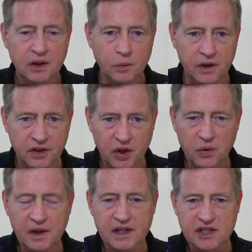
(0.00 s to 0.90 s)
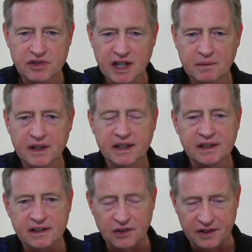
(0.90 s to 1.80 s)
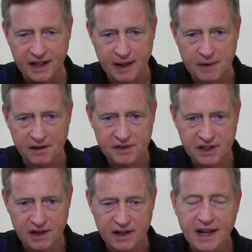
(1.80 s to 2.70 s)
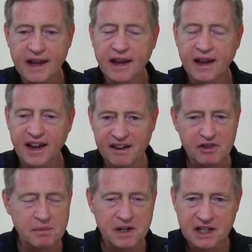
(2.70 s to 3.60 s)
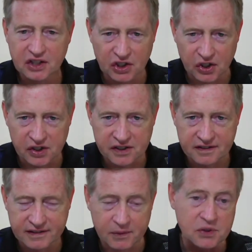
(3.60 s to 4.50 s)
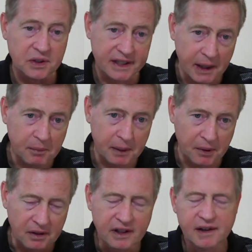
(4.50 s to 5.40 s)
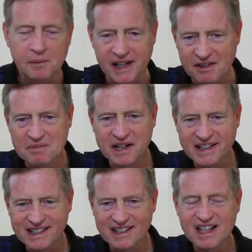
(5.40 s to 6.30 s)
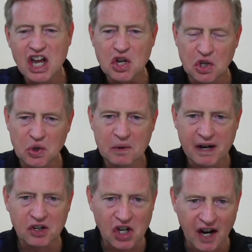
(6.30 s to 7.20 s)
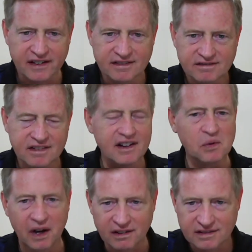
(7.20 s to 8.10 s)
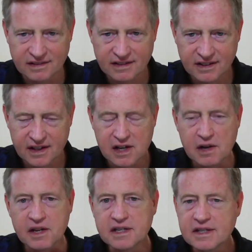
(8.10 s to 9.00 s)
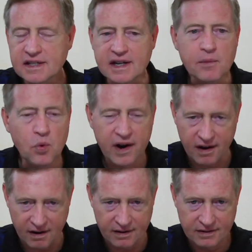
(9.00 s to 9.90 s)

when Noah and his family, you know, they came off the ark, everybody in the earth, it was only eight people, but everybody in the earth knew about God very well. Somewhere